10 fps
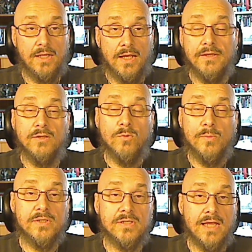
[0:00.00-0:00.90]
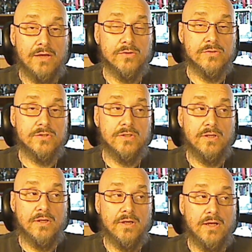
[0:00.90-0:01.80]
And then the woman encounters
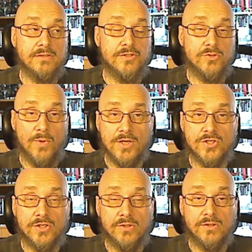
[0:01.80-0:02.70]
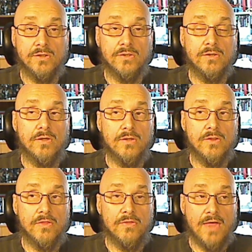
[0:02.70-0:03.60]
a situation
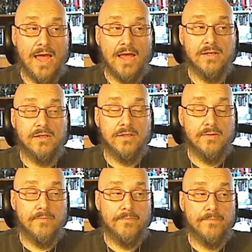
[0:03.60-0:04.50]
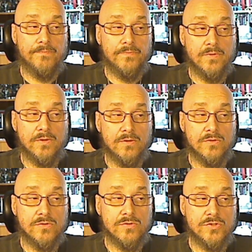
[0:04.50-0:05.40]
that
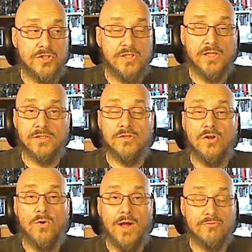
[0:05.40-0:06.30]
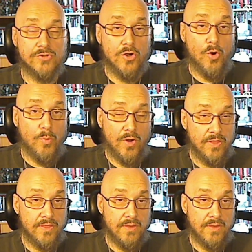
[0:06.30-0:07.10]
she doesn't know how to cope with.